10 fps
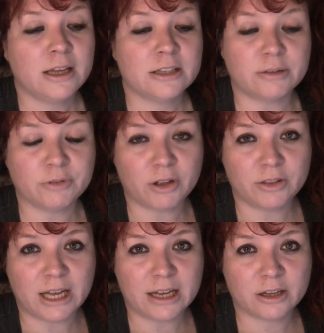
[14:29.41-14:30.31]
So I've got
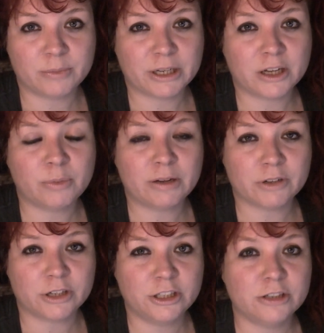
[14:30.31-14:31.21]
that coming up. I've
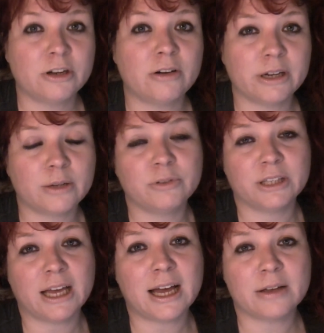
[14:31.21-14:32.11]
got a tutorial for
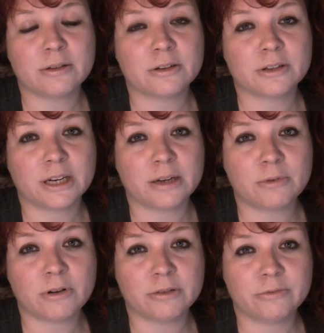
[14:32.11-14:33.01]
the eye look that I
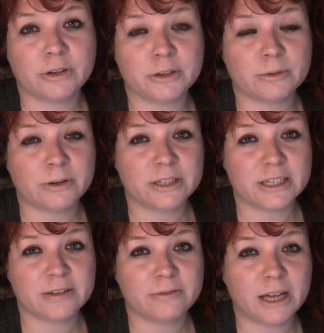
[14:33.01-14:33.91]
wore in Vloguary
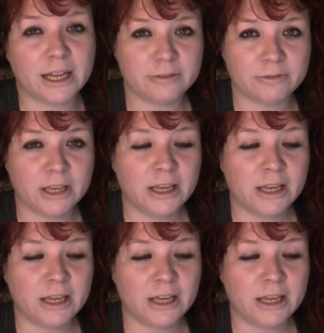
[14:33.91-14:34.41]
day 5.